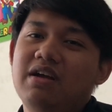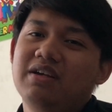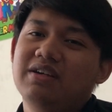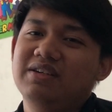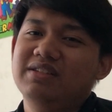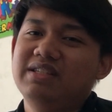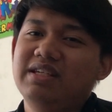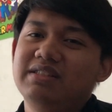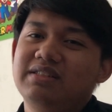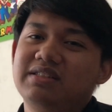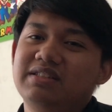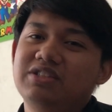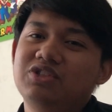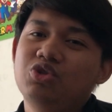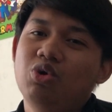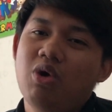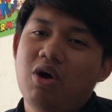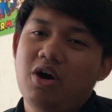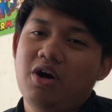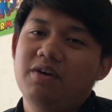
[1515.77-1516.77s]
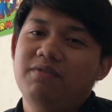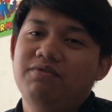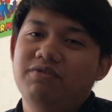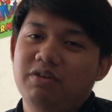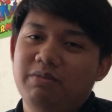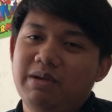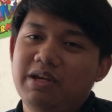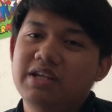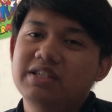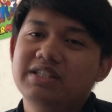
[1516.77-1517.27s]
because it's too hard for
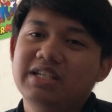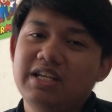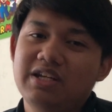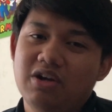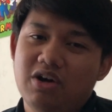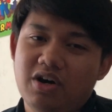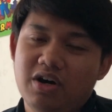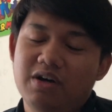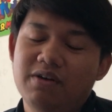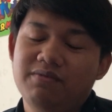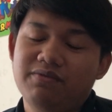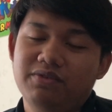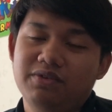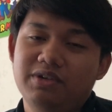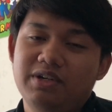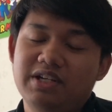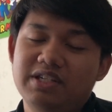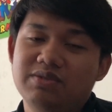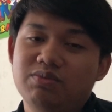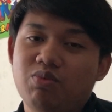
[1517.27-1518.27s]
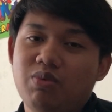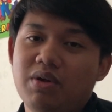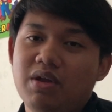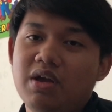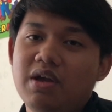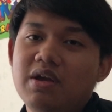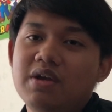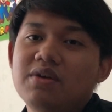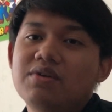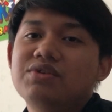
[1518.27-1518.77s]
me. It's getting hard for this one.
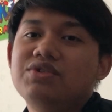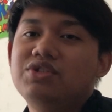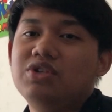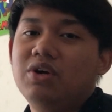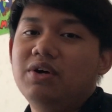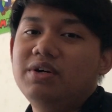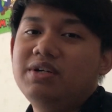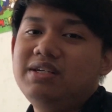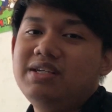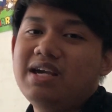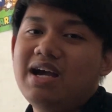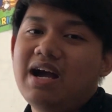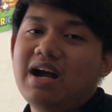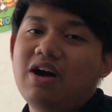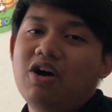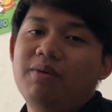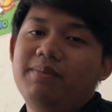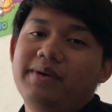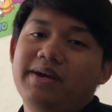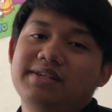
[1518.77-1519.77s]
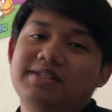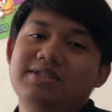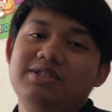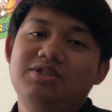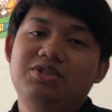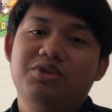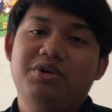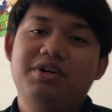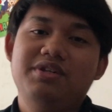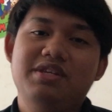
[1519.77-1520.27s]
So yeah, hope you guys
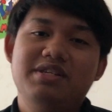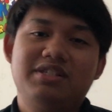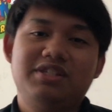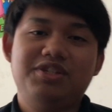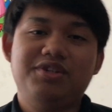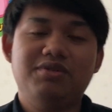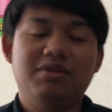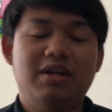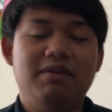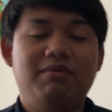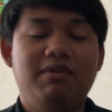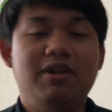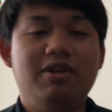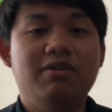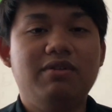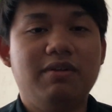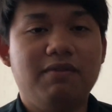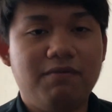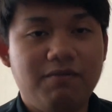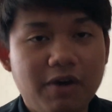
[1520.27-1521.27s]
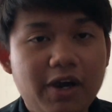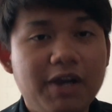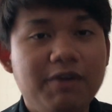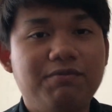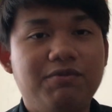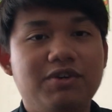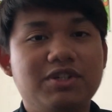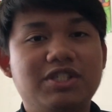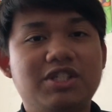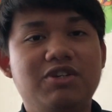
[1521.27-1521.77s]
enjoyed this Q&A video, the very
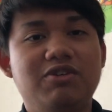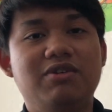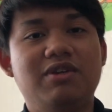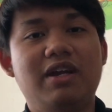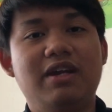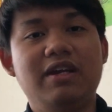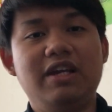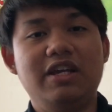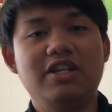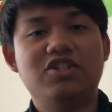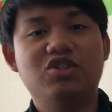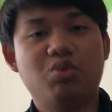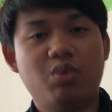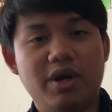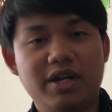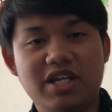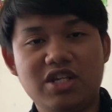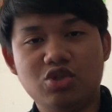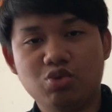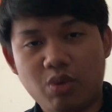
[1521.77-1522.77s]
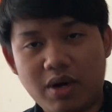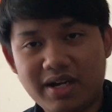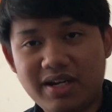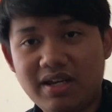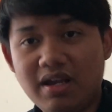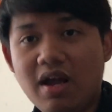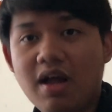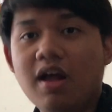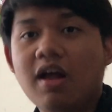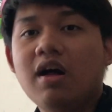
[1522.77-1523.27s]
first Q&A in
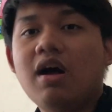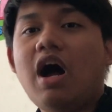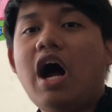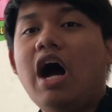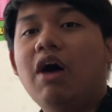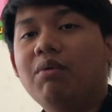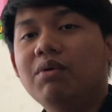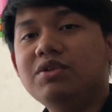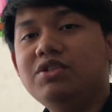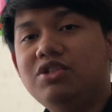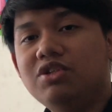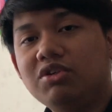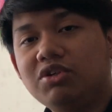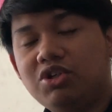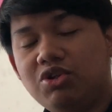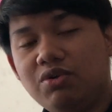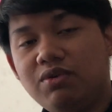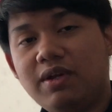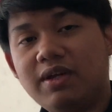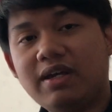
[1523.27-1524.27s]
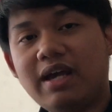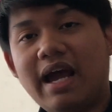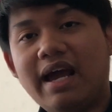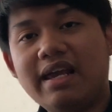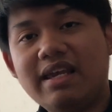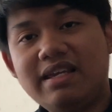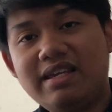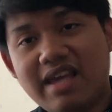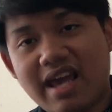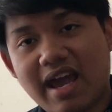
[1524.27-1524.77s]
2020. I will do Q&A
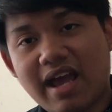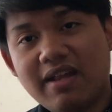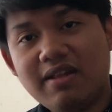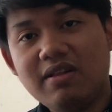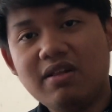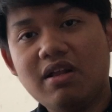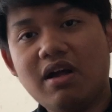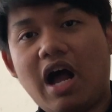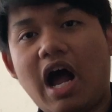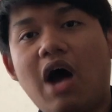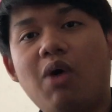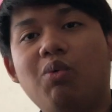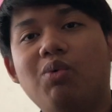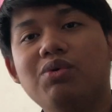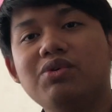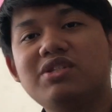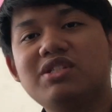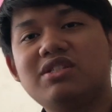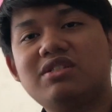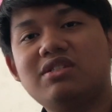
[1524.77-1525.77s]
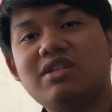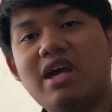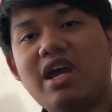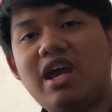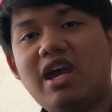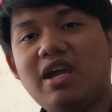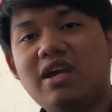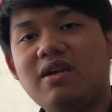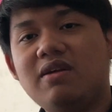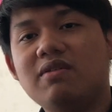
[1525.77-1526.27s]
again. I will
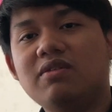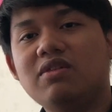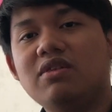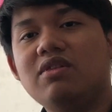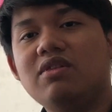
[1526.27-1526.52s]
say